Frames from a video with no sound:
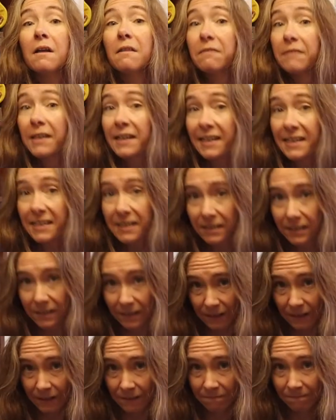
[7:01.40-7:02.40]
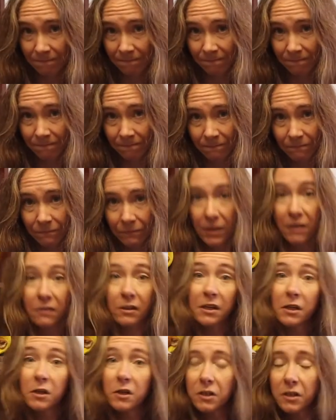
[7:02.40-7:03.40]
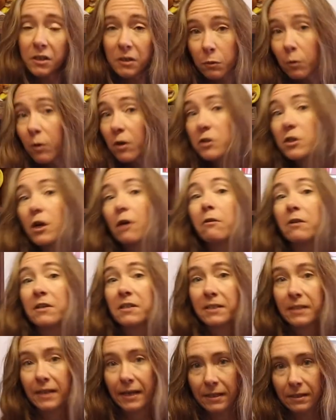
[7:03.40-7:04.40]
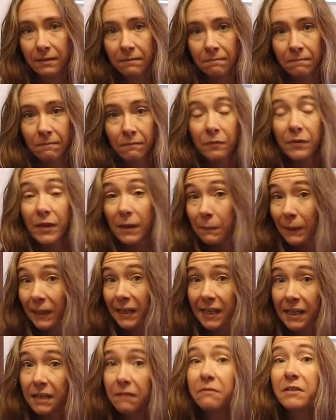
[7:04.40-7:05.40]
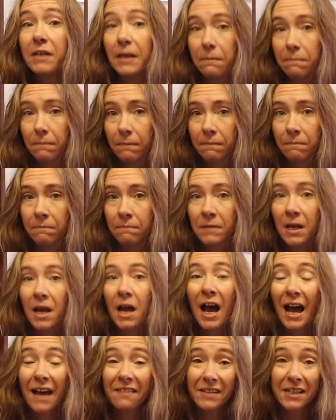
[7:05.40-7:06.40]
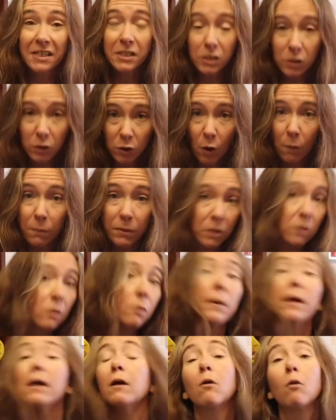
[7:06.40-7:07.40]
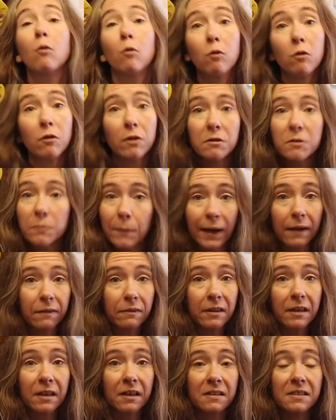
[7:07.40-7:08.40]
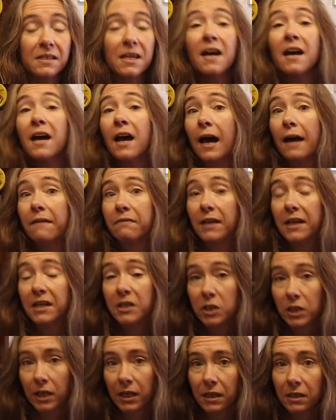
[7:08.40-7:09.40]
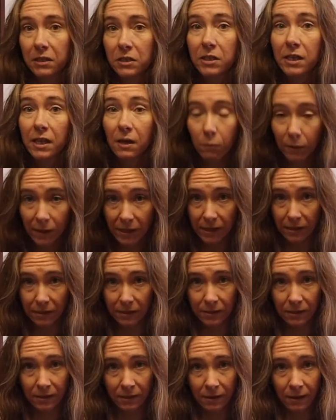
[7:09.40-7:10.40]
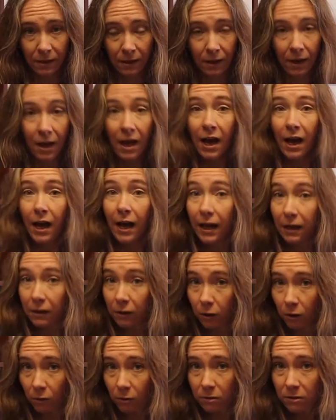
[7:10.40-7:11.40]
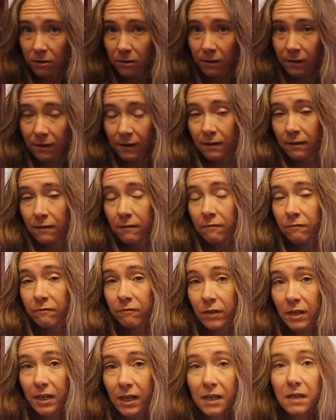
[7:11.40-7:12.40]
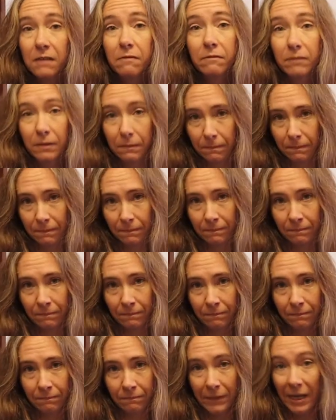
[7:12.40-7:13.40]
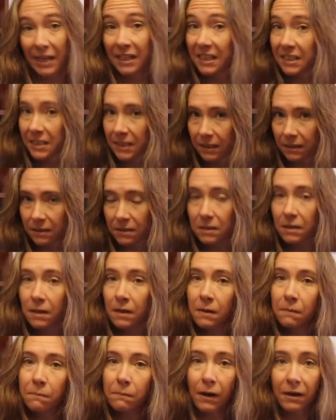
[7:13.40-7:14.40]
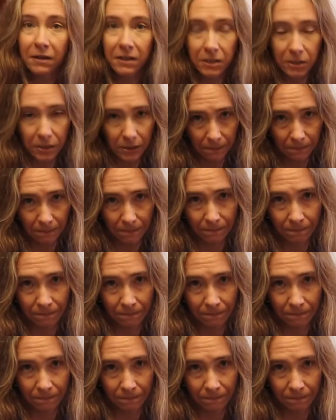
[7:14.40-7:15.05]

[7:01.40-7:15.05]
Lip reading: They listened. They heard what Jonah said. They believed him. And they stopped doing all those bad things and they changed their ways. And God forgave them and he didn't punish them.